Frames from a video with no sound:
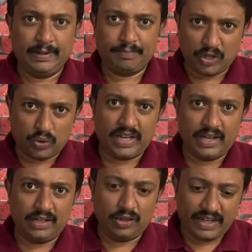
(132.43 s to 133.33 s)

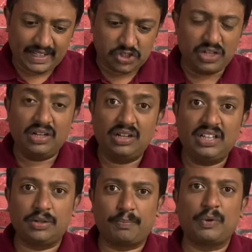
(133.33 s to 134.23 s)
okay, you're actually
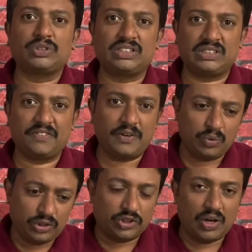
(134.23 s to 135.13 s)
learning the process of how
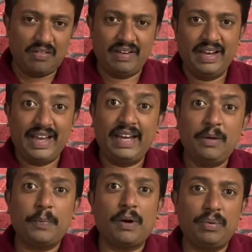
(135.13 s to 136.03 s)
to solve
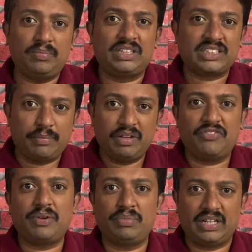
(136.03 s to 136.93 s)
any problem that's coming
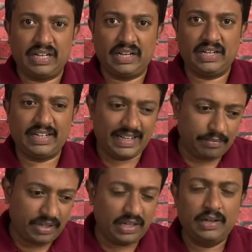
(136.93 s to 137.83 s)
from that area. It
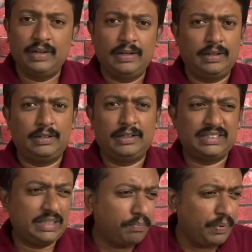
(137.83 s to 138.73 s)
can be
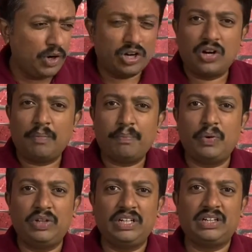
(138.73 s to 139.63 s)
simple or
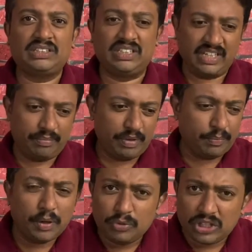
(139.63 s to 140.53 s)
compound interest, it can be
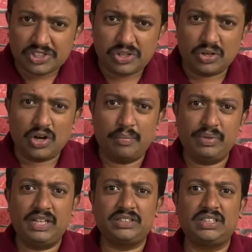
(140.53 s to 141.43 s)
permutation or
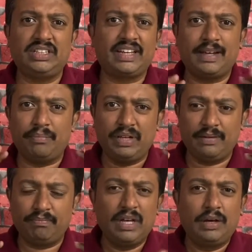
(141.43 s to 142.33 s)
combination, it can
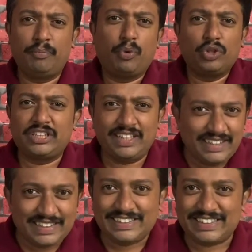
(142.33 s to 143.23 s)
be boats
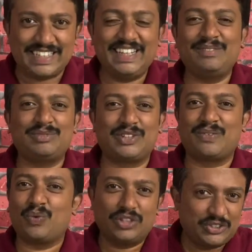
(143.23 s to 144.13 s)
and streams or
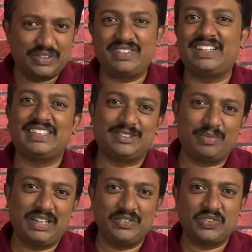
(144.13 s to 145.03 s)
whatsoever it is,
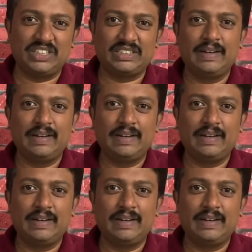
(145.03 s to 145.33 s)
my dear friends.